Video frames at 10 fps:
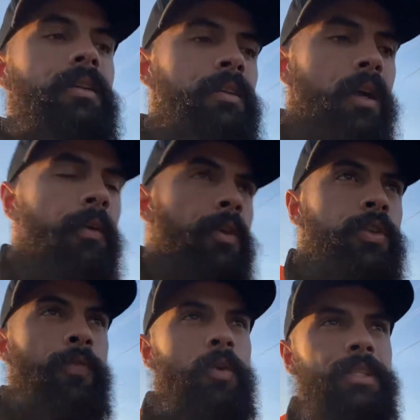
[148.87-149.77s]
of those
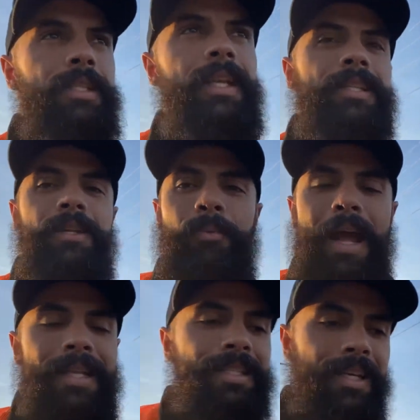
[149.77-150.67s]
14 days in
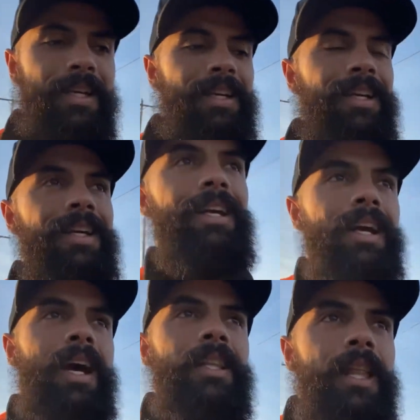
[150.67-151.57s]
Nebraska,
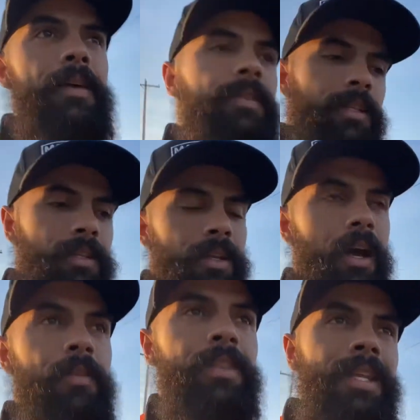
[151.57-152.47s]
11
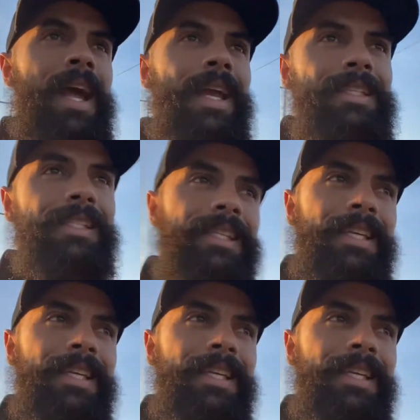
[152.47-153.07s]
of the nights,